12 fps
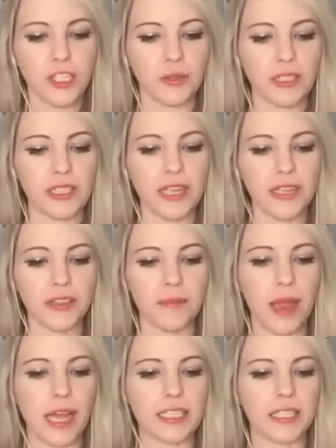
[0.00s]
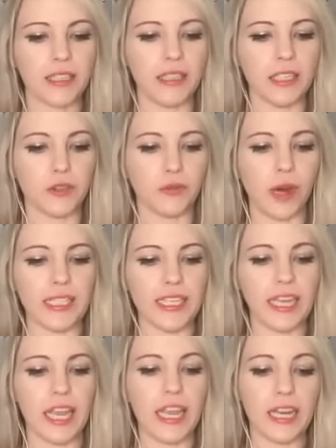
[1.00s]
So it's like the masculine is
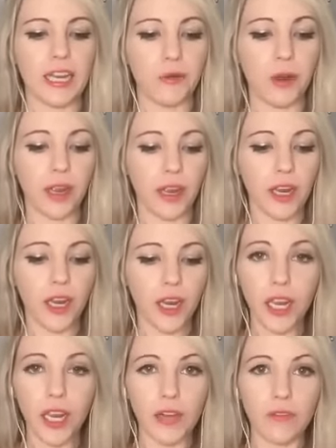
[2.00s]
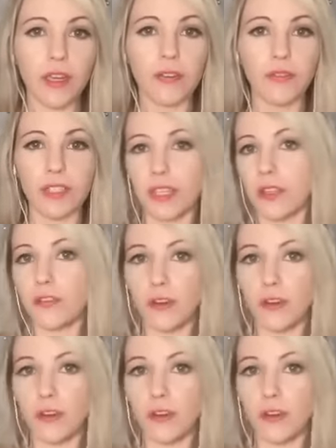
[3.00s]
rising anyway, even if it's in the